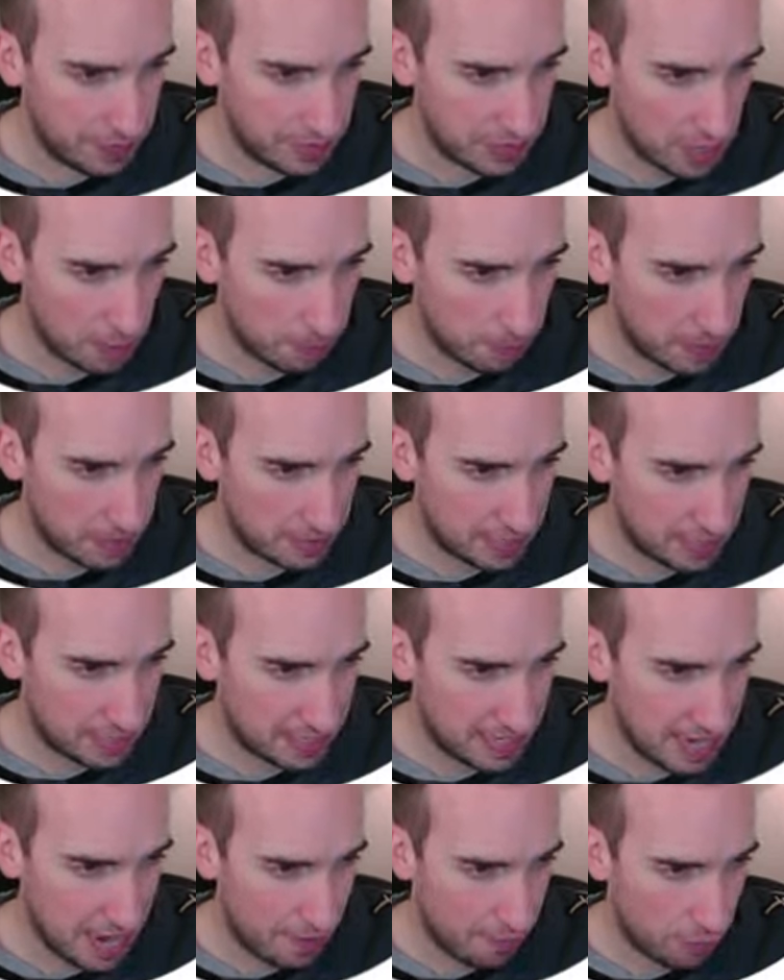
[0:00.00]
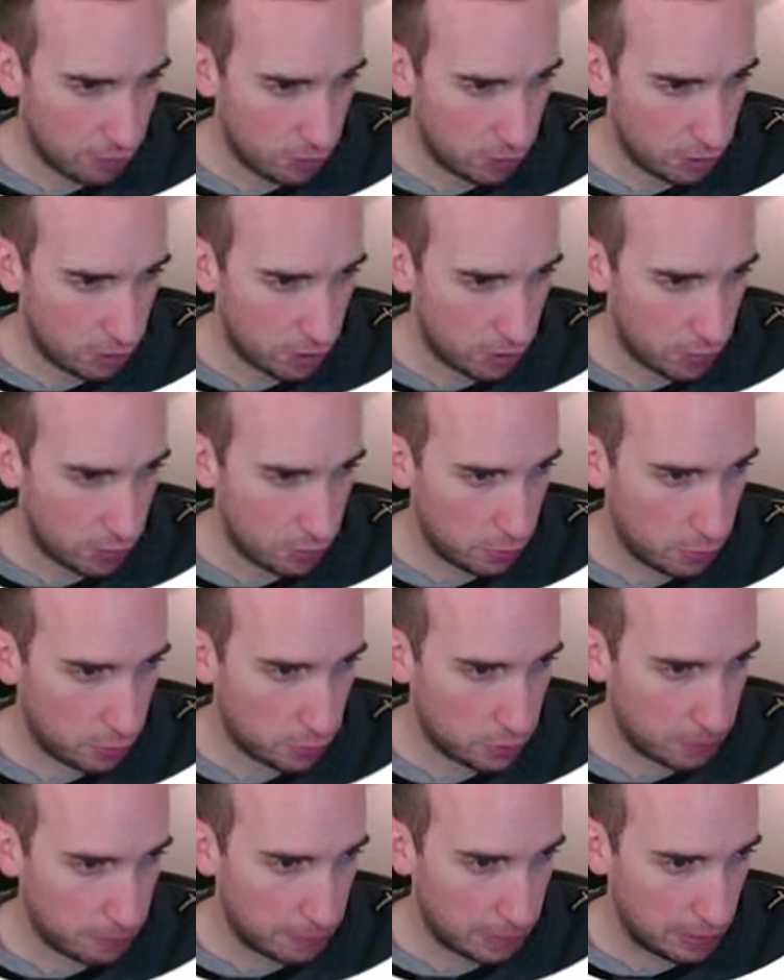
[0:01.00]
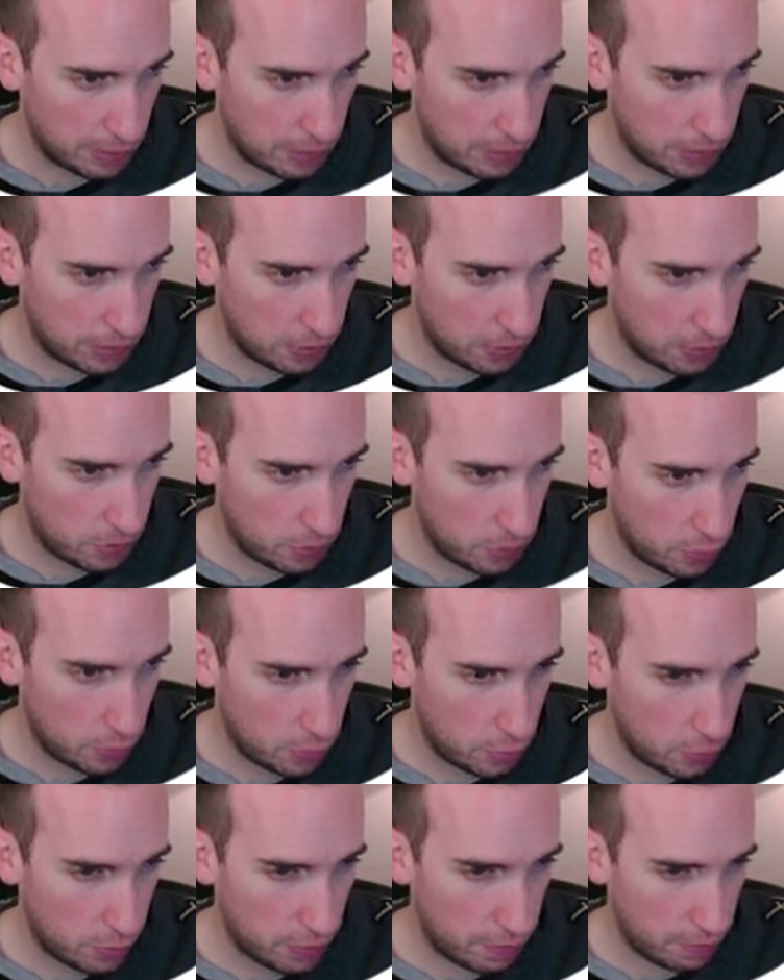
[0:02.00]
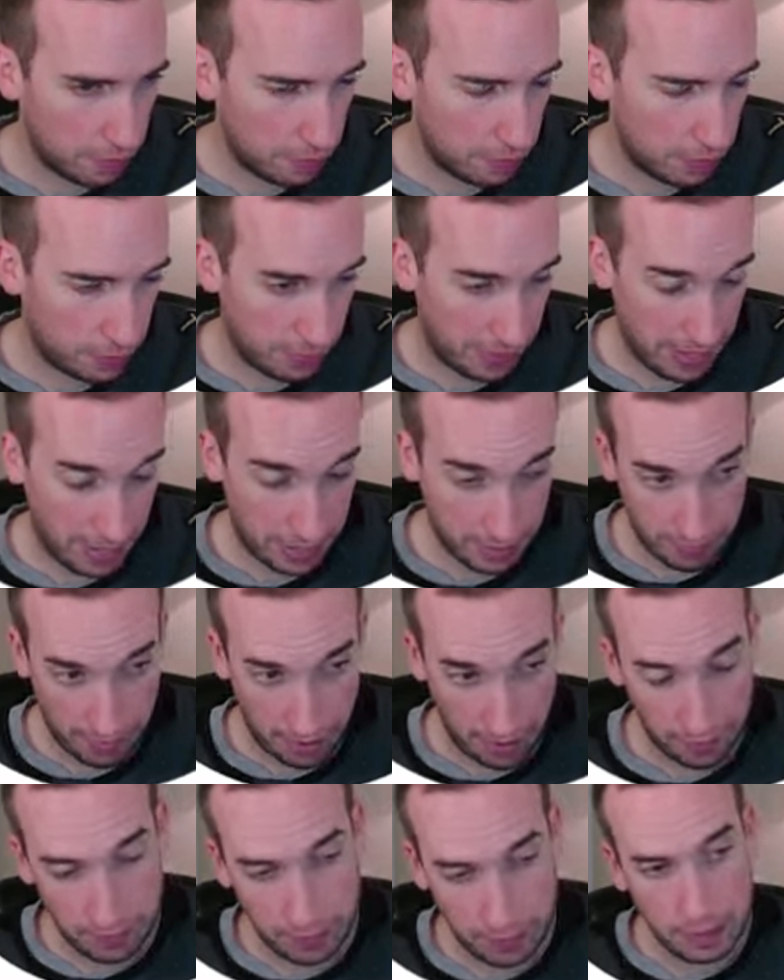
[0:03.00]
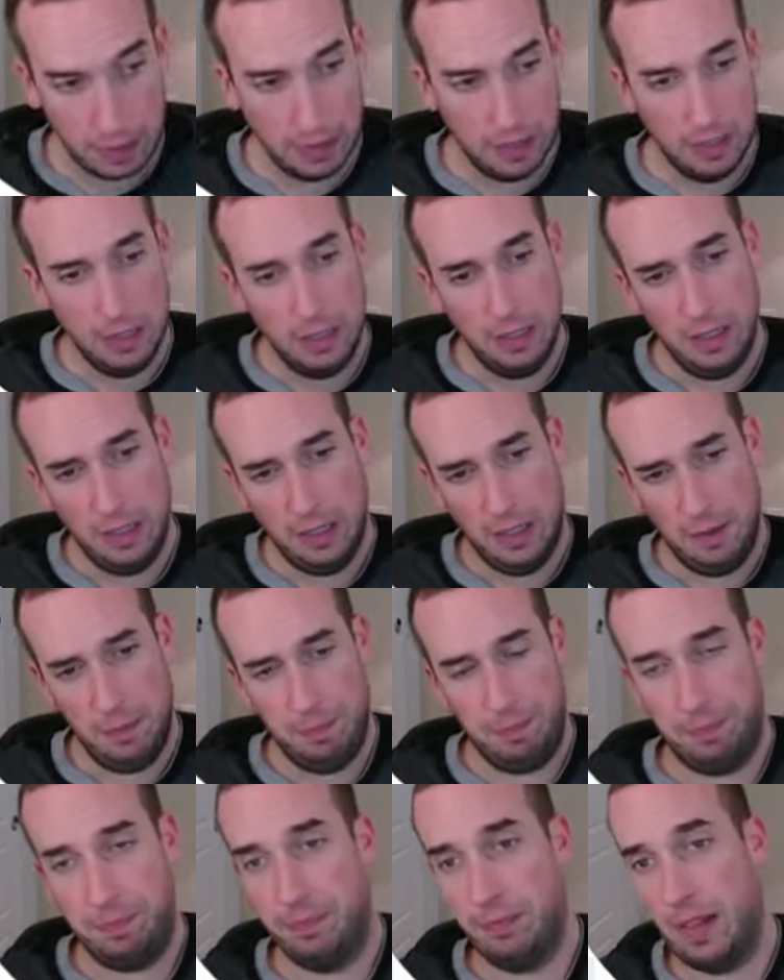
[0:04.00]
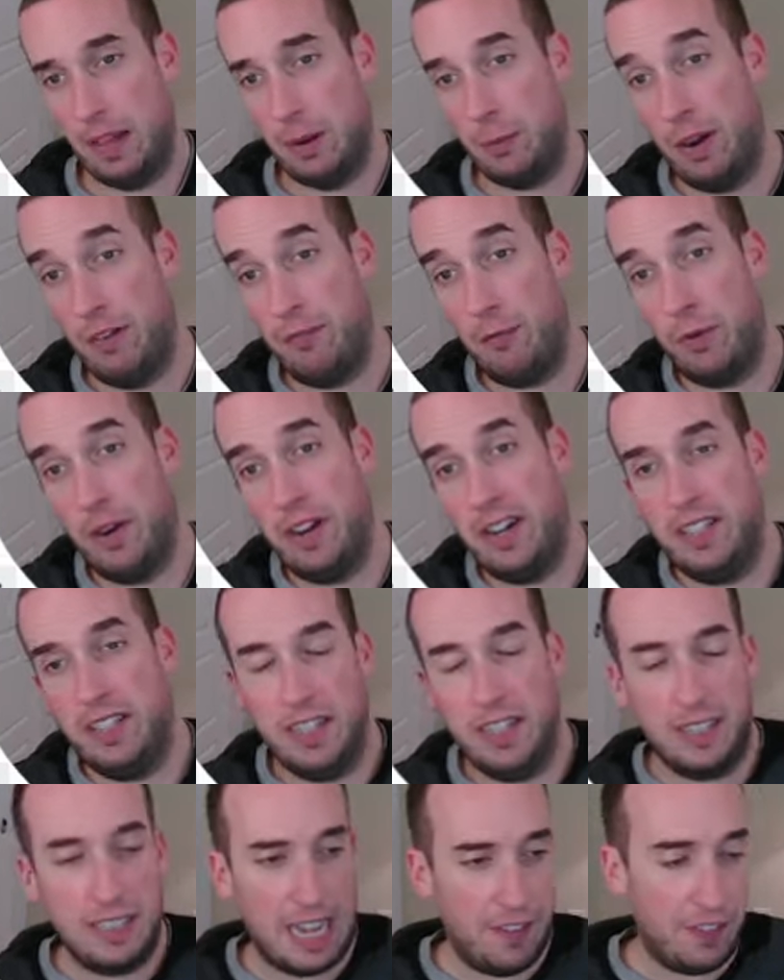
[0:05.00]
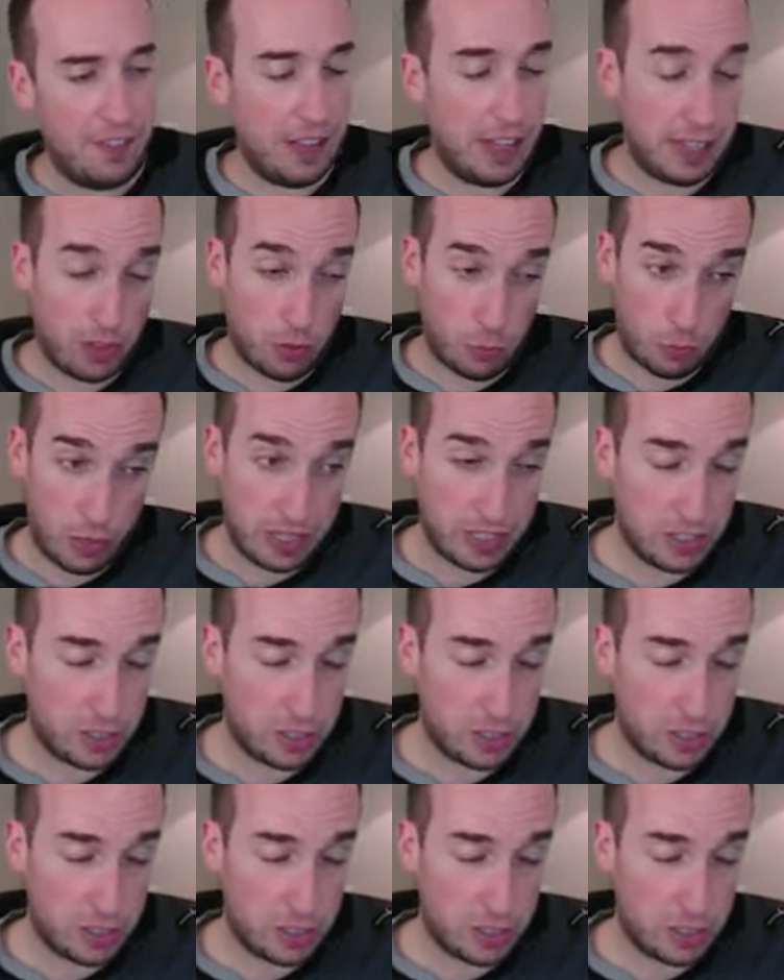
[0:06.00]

The stock price has never closed below 395. And we're at 46. I feel like the